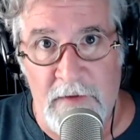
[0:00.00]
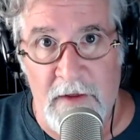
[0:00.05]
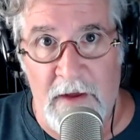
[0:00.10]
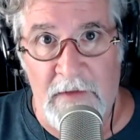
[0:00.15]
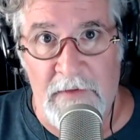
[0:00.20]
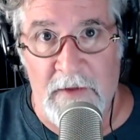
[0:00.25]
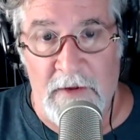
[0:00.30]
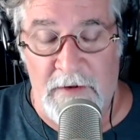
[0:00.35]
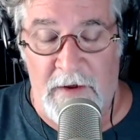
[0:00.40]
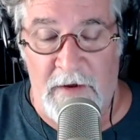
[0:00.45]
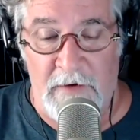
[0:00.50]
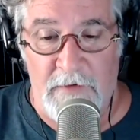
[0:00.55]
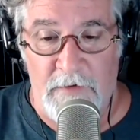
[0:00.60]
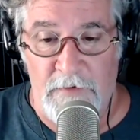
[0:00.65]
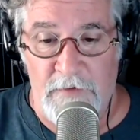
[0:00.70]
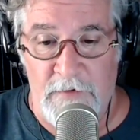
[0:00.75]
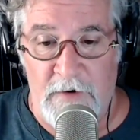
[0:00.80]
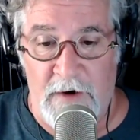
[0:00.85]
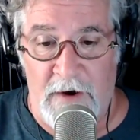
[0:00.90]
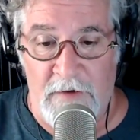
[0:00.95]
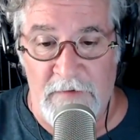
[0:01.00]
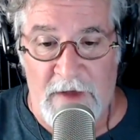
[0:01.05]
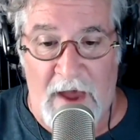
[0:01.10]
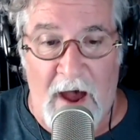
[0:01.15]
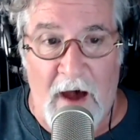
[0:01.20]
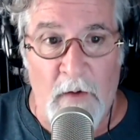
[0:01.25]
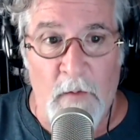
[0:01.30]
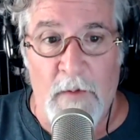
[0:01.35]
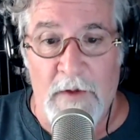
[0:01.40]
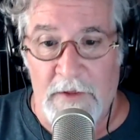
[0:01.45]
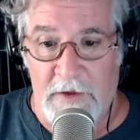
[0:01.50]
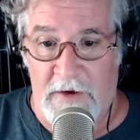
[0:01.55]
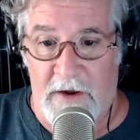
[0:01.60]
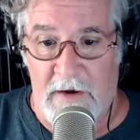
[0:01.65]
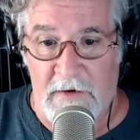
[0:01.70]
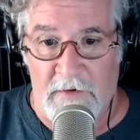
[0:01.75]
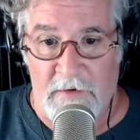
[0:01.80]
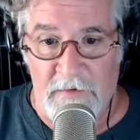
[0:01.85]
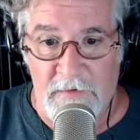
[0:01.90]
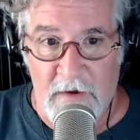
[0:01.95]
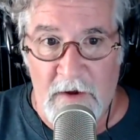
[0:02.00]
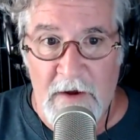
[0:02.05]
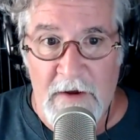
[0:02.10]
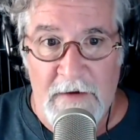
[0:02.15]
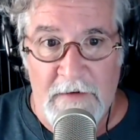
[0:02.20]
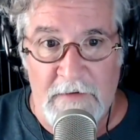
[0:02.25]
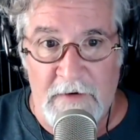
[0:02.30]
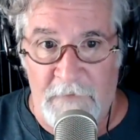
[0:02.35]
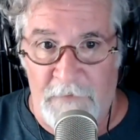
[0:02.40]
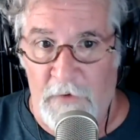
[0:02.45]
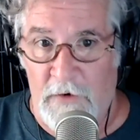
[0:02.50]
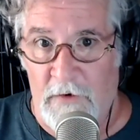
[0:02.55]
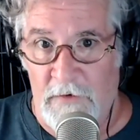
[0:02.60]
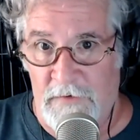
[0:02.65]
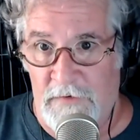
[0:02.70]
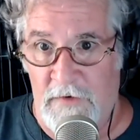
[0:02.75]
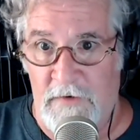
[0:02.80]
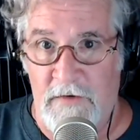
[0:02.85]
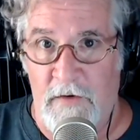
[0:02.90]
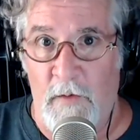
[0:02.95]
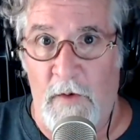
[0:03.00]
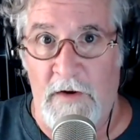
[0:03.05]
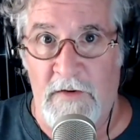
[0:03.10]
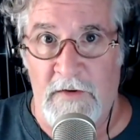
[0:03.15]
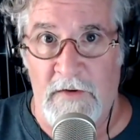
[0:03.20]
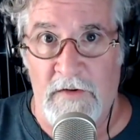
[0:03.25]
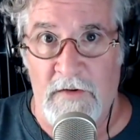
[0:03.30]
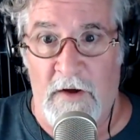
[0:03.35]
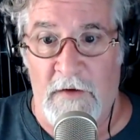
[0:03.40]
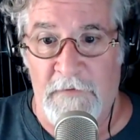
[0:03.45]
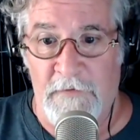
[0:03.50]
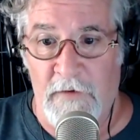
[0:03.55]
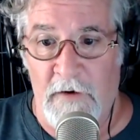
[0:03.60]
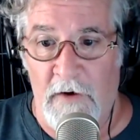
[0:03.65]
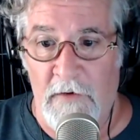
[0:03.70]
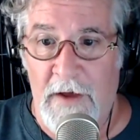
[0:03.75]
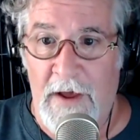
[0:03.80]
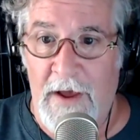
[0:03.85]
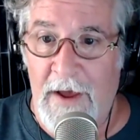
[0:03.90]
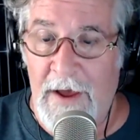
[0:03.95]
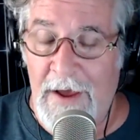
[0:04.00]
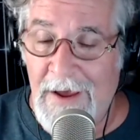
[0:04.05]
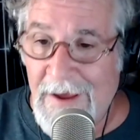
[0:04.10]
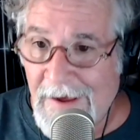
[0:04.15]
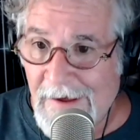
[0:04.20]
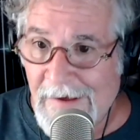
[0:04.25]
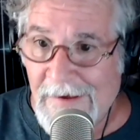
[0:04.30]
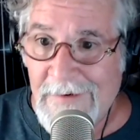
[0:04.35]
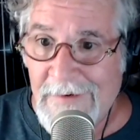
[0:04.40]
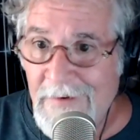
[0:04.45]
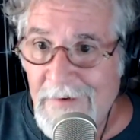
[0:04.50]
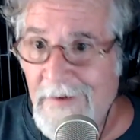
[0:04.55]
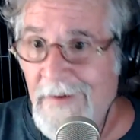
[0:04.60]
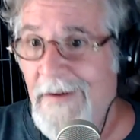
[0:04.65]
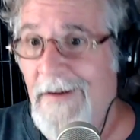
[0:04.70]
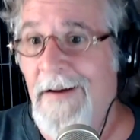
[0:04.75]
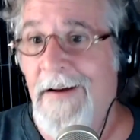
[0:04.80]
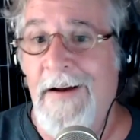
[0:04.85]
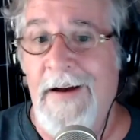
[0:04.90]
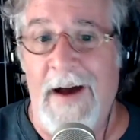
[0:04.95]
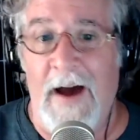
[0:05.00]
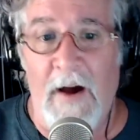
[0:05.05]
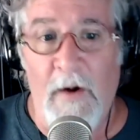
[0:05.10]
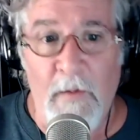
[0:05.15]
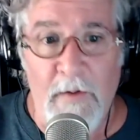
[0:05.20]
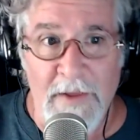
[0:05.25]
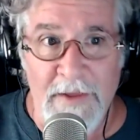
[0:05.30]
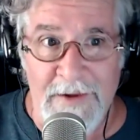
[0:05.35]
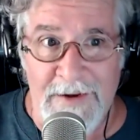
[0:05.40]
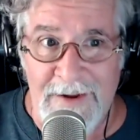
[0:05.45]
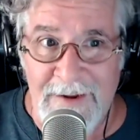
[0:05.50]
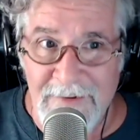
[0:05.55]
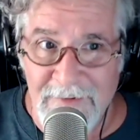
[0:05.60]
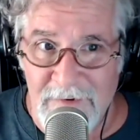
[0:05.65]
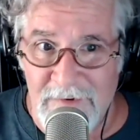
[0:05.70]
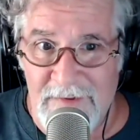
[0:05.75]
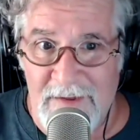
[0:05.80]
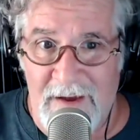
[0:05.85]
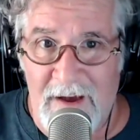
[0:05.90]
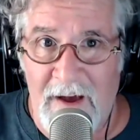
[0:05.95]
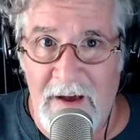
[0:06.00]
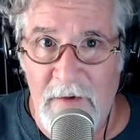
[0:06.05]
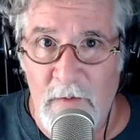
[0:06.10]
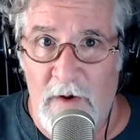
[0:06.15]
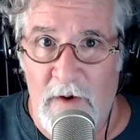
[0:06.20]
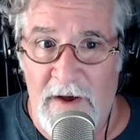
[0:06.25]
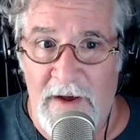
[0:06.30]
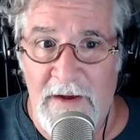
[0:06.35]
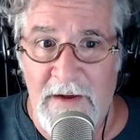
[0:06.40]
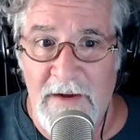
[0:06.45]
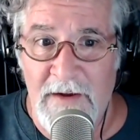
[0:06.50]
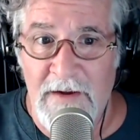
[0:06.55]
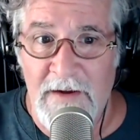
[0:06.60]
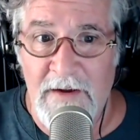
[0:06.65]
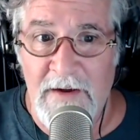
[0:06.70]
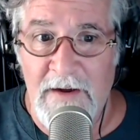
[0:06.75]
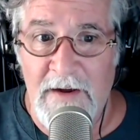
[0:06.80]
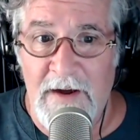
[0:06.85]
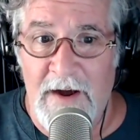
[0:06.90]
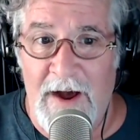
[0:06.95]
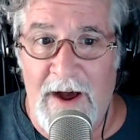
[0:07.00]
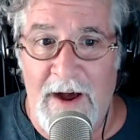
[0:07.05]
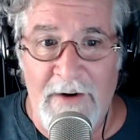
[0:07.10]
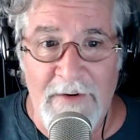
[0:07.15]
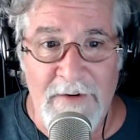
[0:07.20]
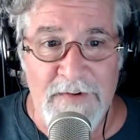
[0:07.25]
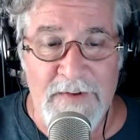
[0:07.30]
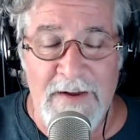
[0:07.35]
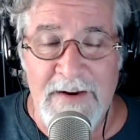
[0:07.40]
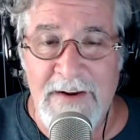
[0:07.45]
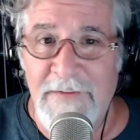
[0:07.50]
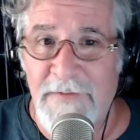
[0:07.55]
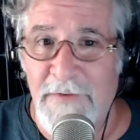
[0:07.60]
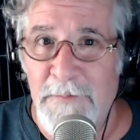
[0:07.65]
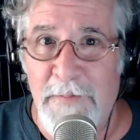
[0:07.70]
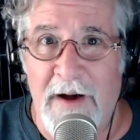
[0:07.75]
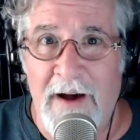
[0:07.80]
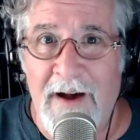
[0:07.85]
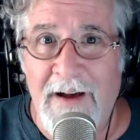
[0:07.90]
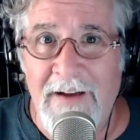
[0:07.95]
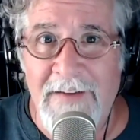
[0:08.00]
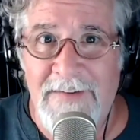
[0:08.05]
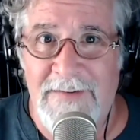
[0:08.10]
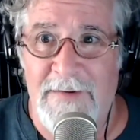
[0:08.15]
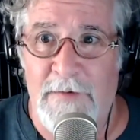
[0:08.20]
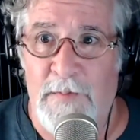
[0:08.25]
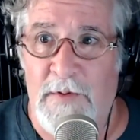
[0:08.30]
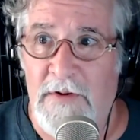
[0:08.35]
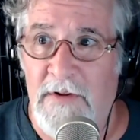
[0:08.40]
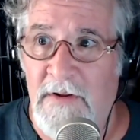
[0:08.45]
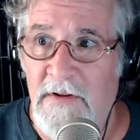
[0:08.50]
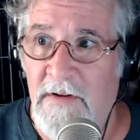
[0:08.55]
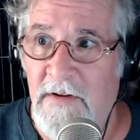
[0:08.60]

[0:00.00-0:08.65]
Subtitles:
that the Land Cruiser has, how well it handles difficult situations off-road and how well it handles the highway. How is that even possible?